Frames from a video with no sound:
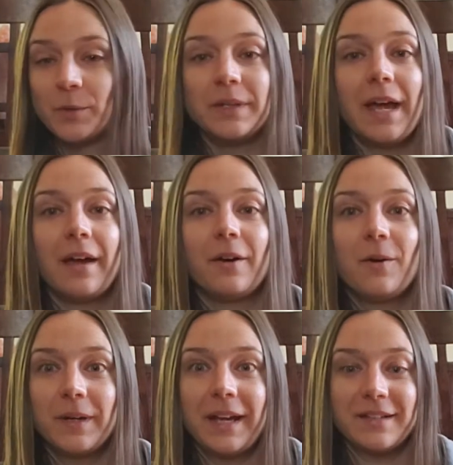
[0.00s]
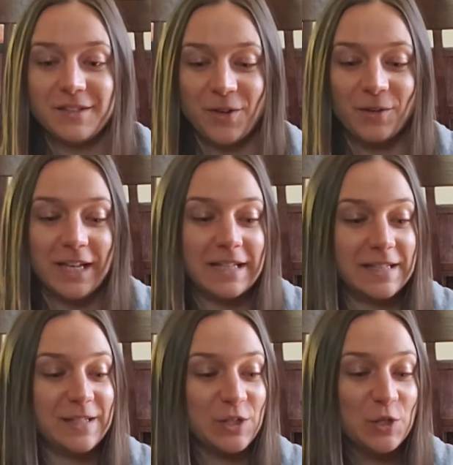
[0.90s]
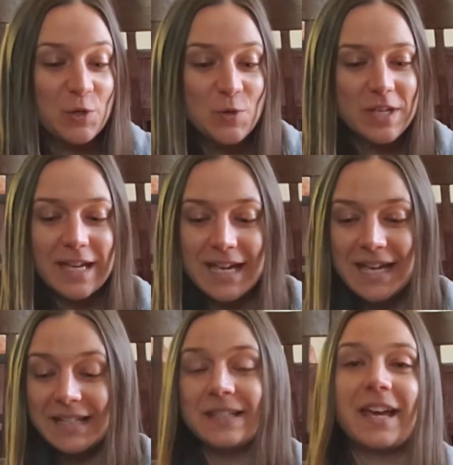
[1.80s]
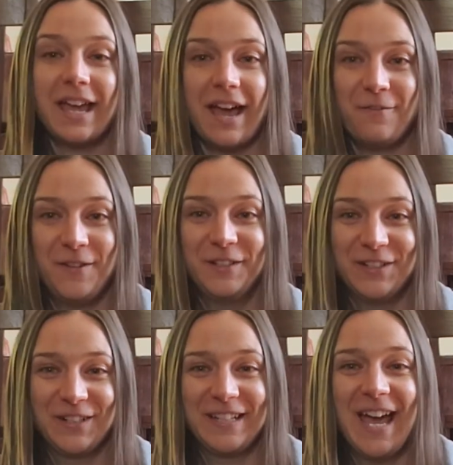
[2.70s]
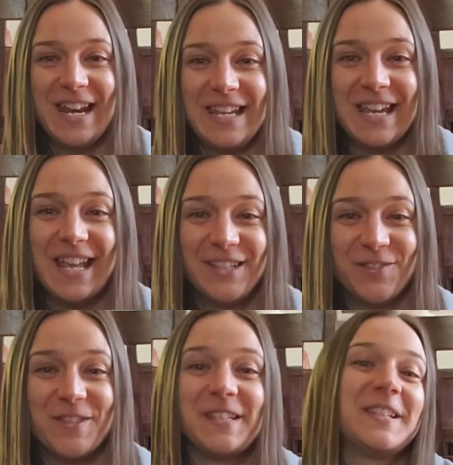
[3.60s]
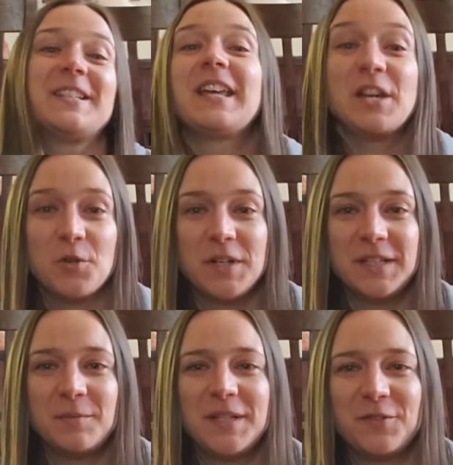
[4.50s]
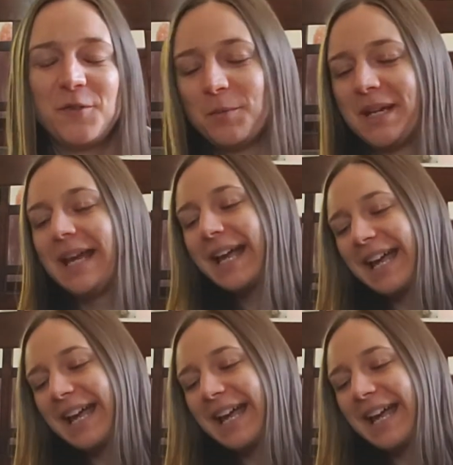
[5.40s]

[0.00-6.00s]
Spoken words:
yeah, okay, so let's do this. I haven't looked at it yet, so this is like Christmas for me.